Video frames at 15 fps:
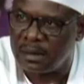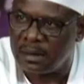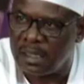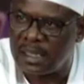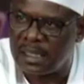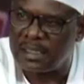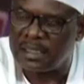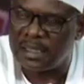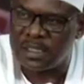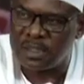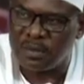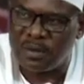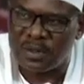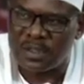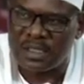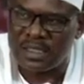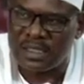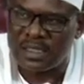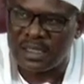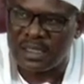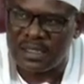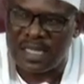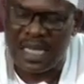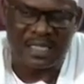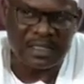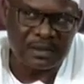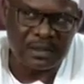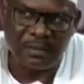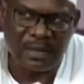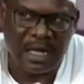And the response is that,
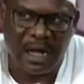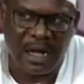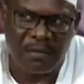yes, we are